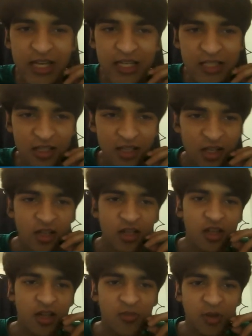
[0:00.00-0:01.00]
Mm-hmm.
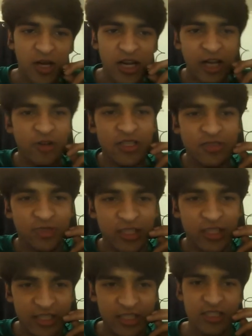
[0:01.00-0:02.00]
But now he's released
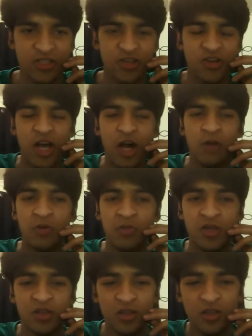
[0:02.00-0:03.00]
his own album. He
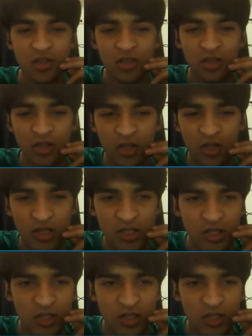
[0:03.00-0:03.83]
reached the big league.